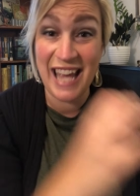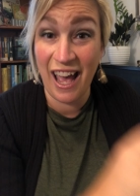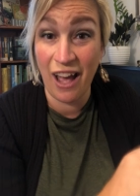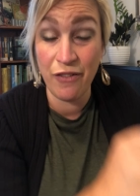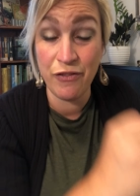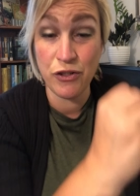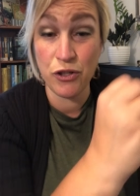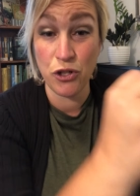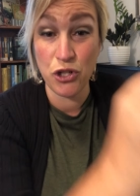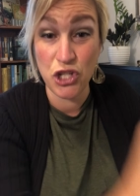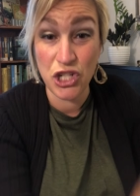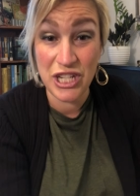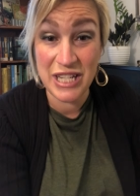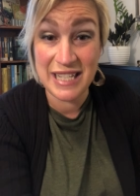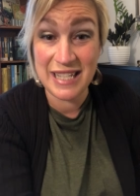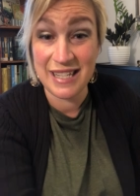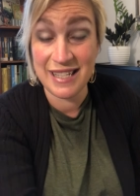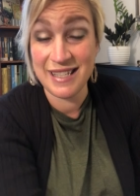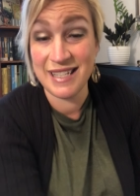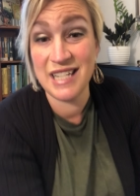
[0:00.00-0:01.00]
after
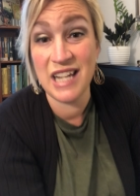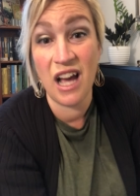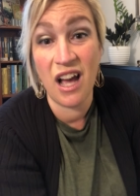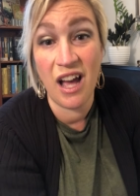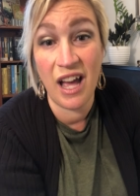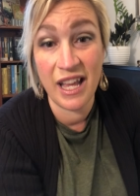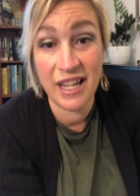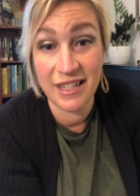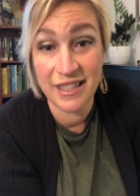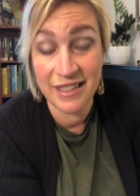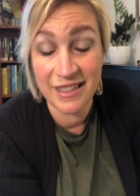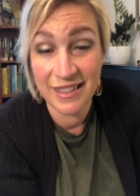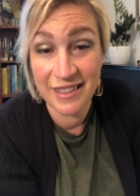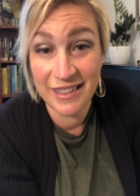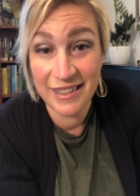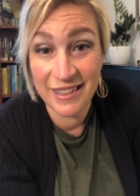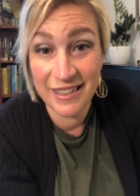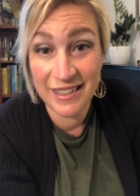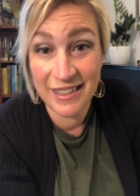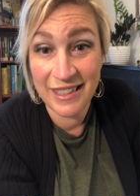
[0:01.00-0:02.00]
Jesus died.
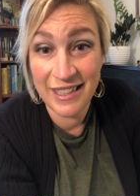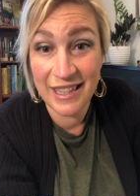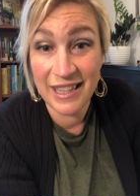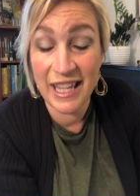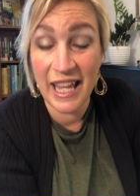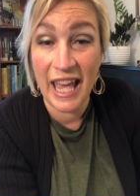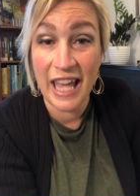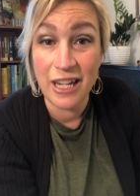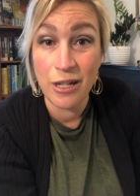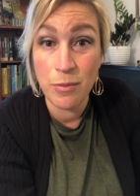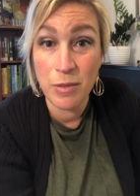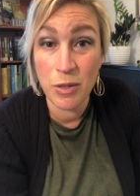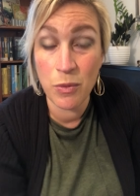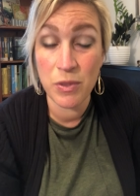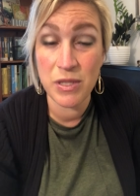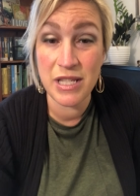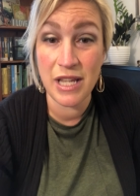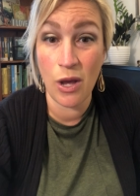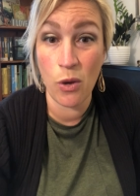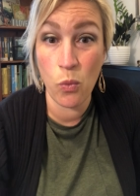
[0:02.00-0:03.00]
The enemy
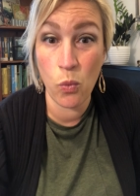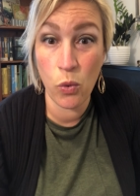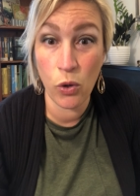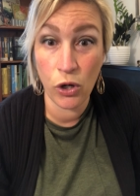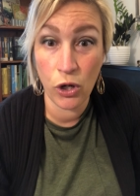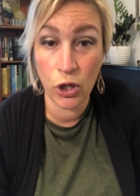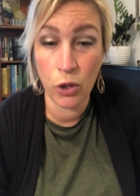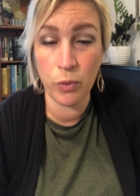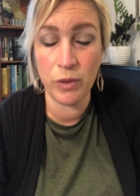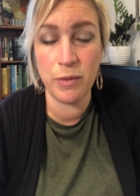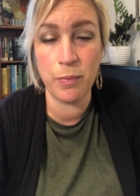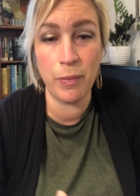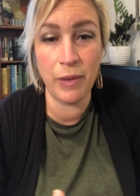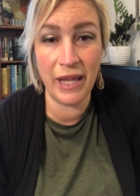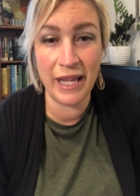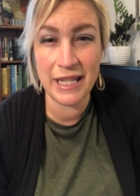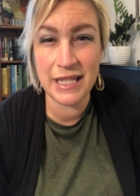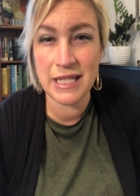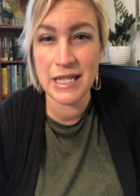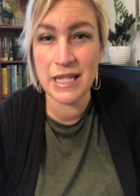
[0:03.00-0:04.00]
was at work with
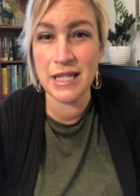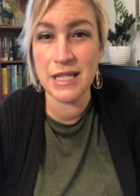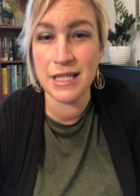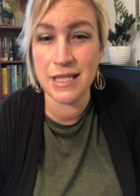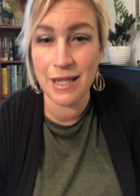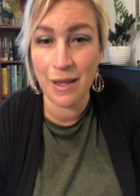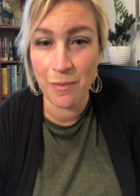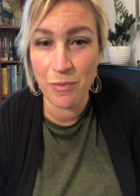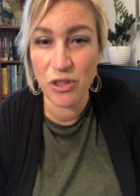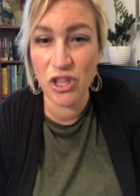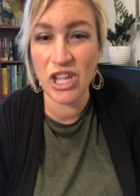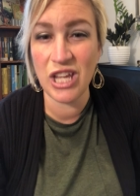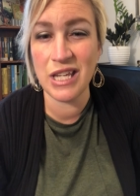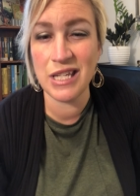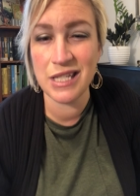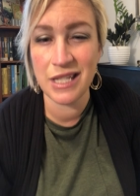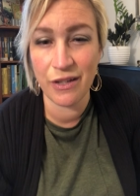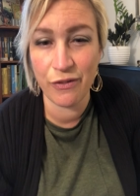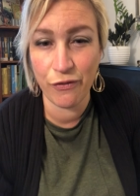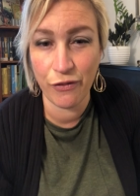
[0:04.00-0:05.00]
planting something
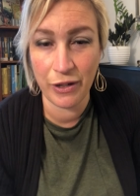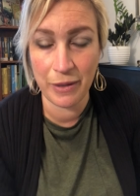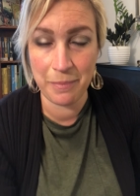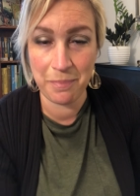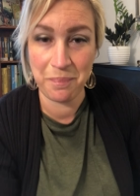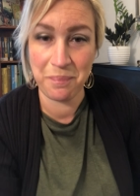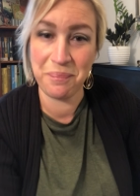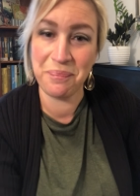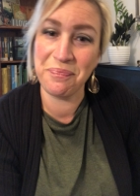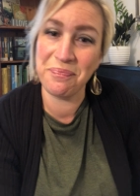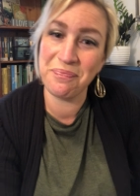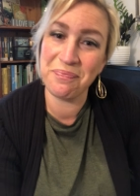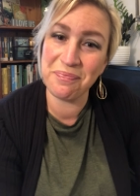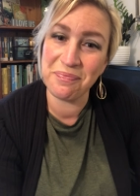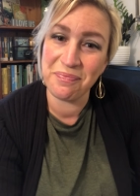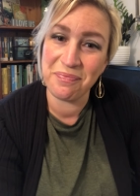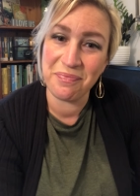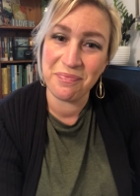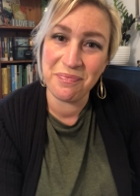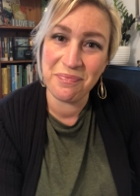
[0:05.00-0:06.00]
different
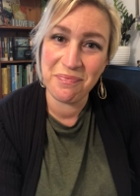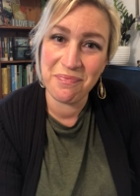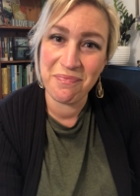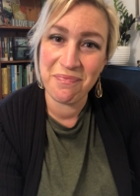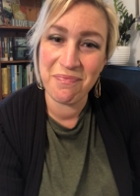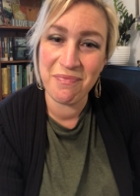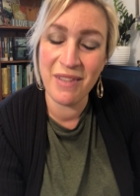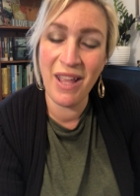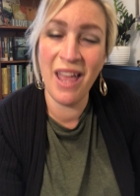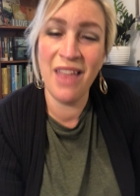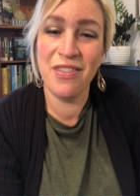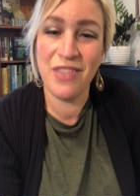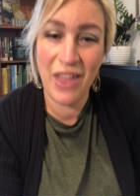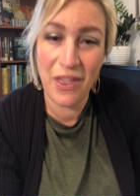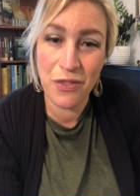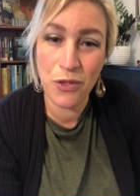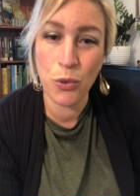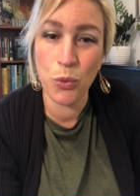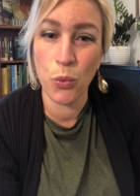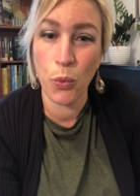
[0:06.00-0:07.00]

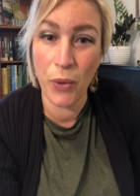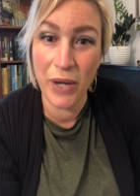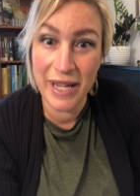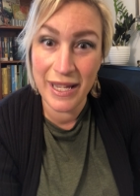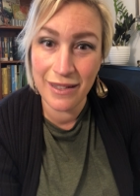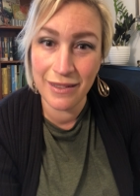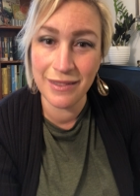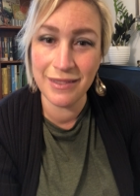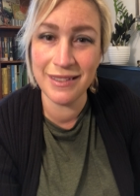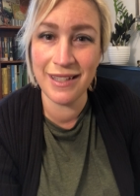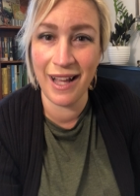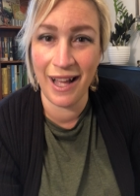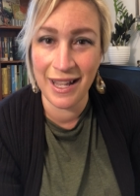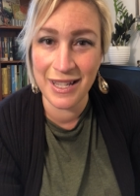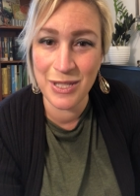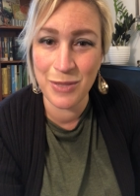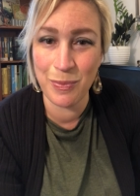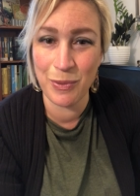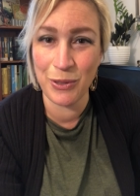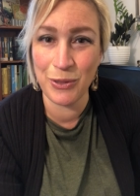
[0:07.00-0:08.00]
than the real
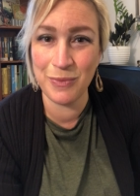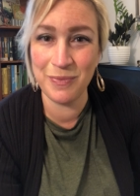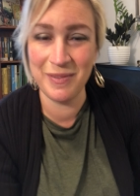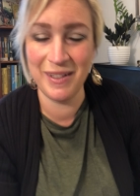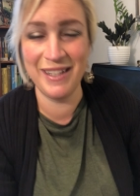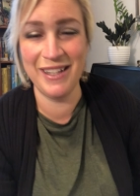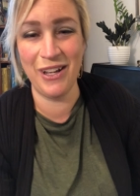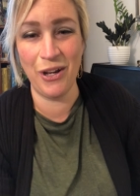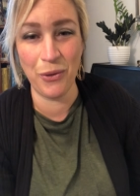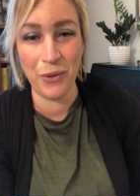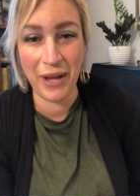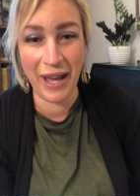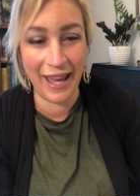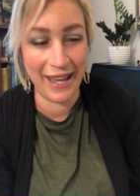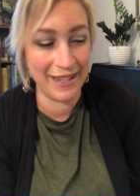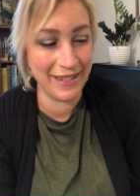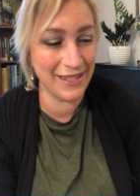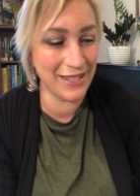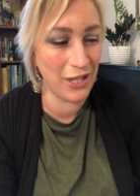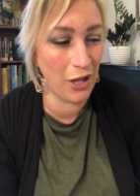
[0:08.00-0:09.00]
gospel.
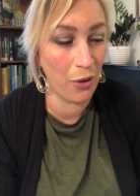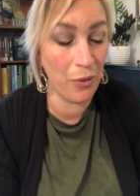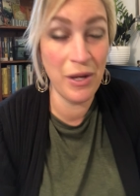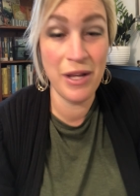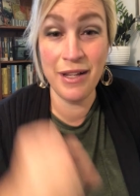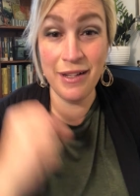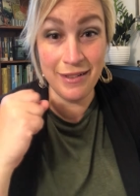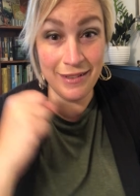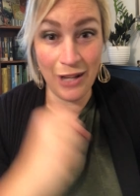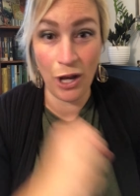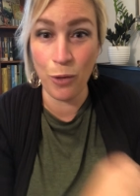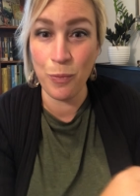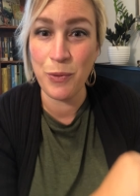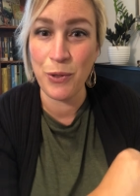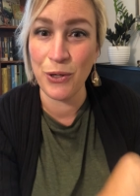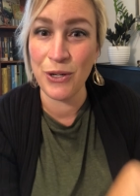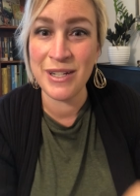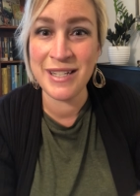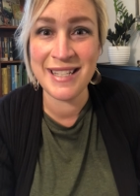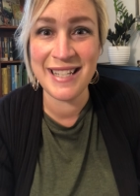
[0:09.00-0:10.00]
Okay, so Hope
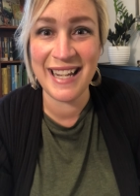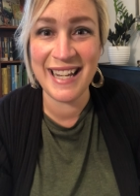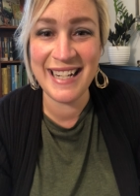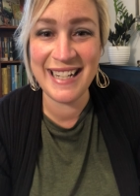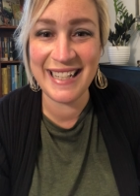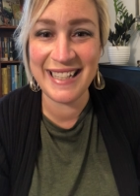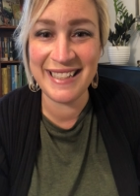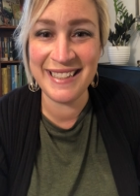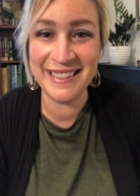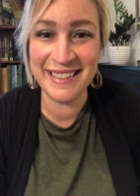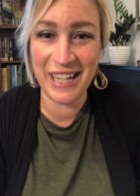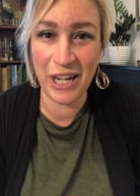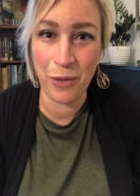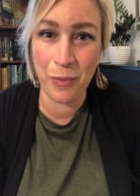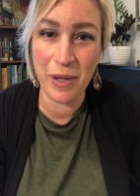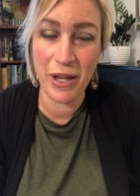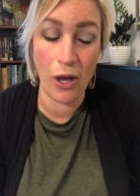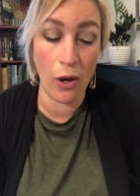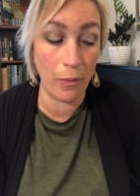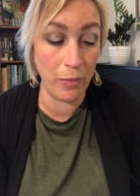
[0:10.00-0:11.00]
you're excited. Here
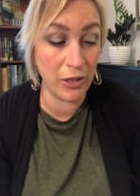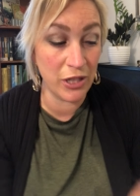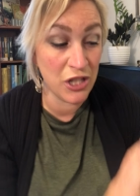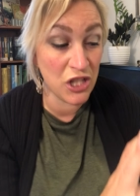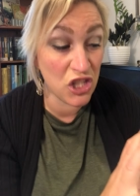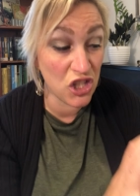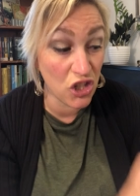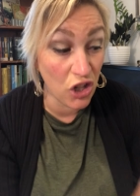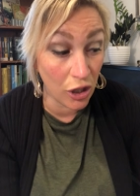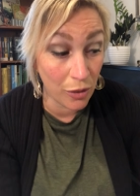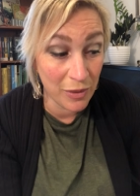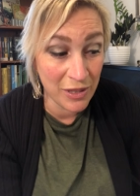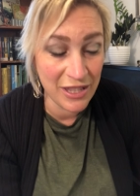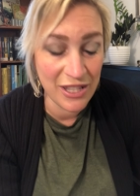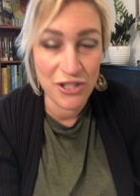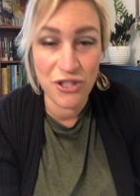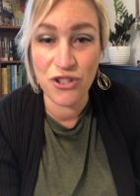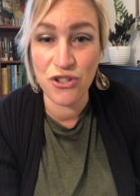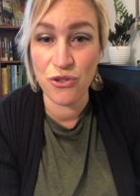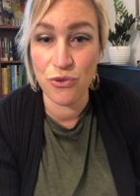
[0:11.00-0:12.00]
we go. I'm going to start with
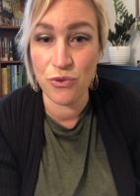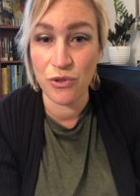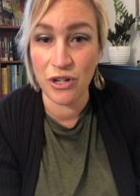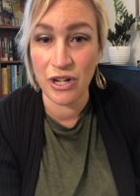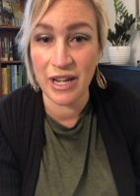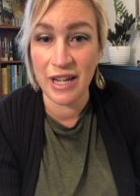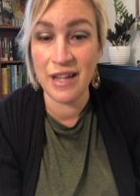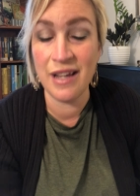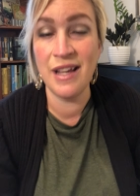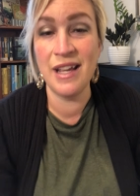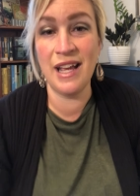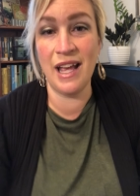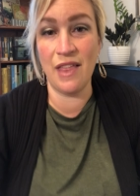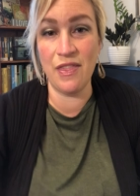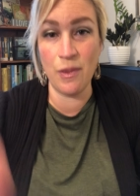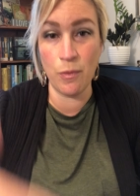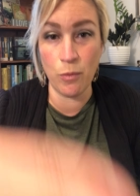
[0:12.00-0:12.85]
the story and